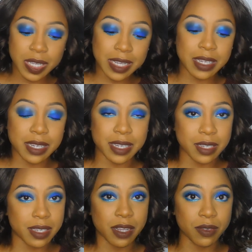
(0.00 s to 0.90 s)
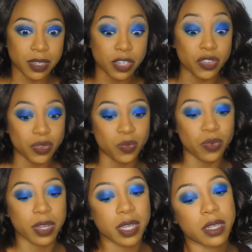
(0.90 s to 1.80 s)
can get the details that you
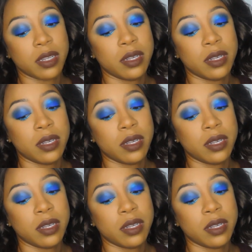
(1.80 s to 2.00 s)
want.